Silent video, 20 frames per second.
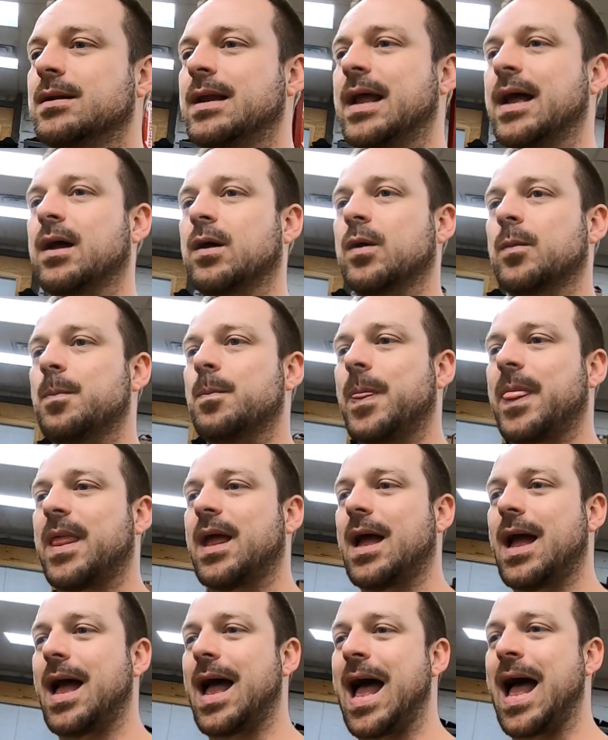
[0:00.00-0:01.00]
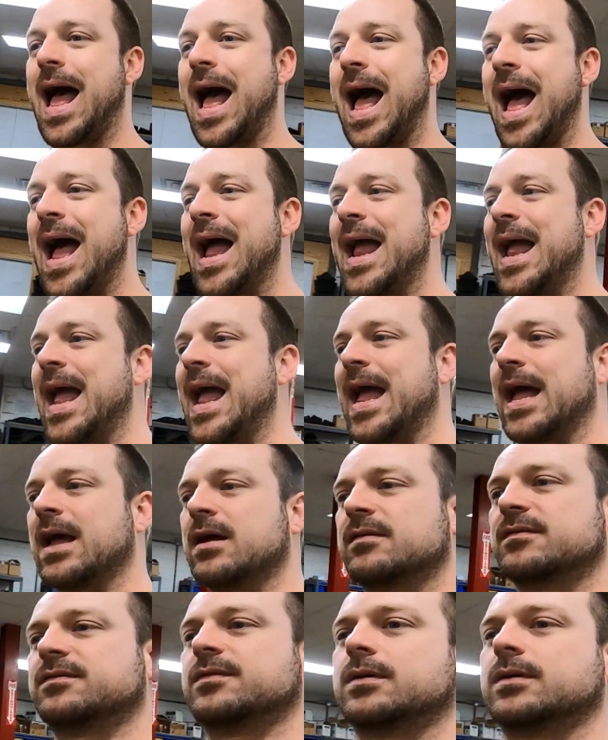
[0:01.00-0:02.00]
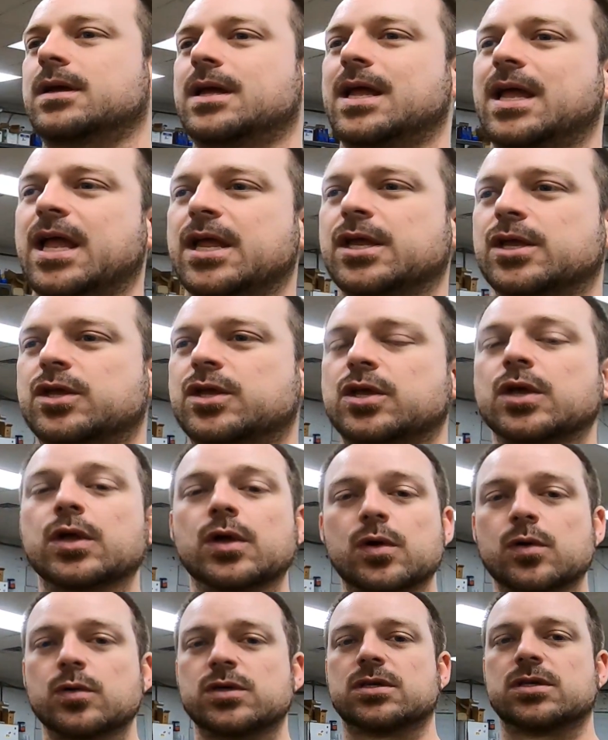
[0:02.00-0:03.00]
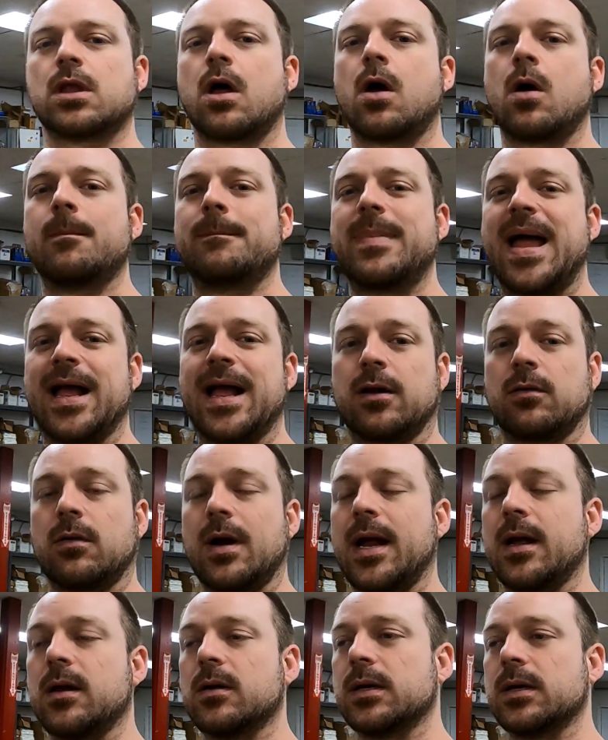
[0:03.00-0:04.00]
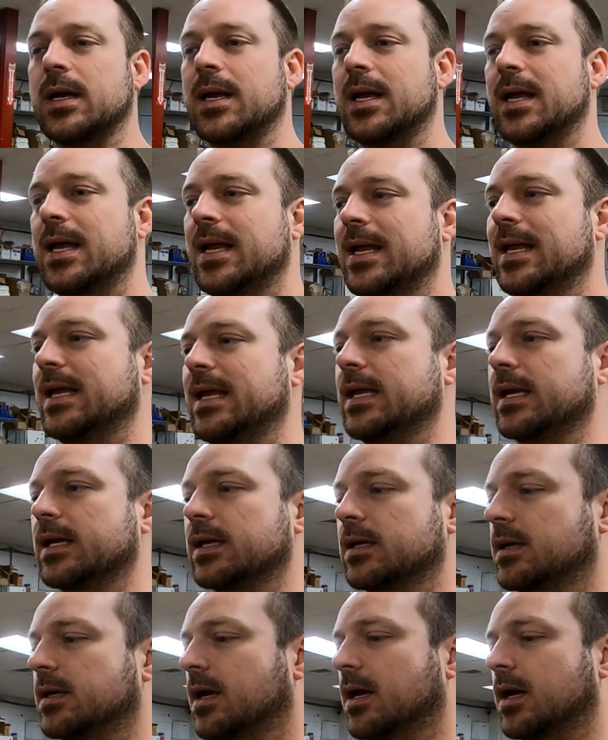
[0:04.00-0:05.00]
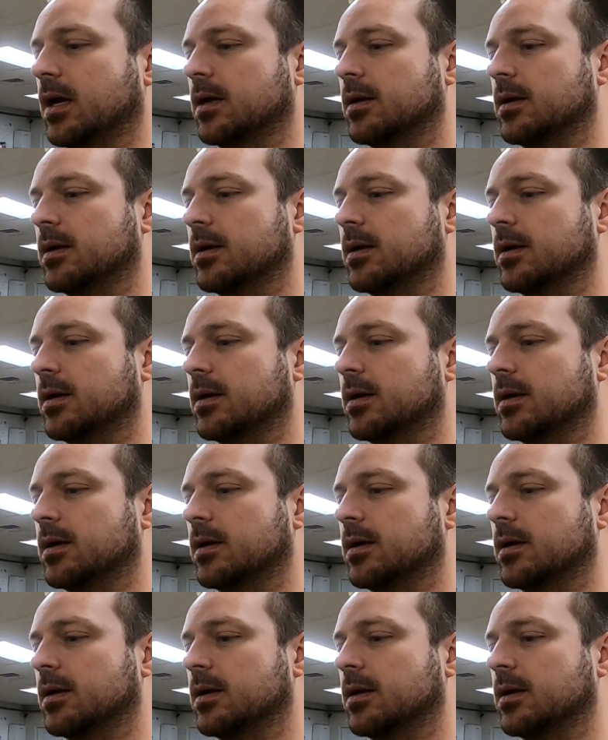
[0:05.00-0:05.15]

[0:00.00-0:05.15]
Now, I have a huge long background in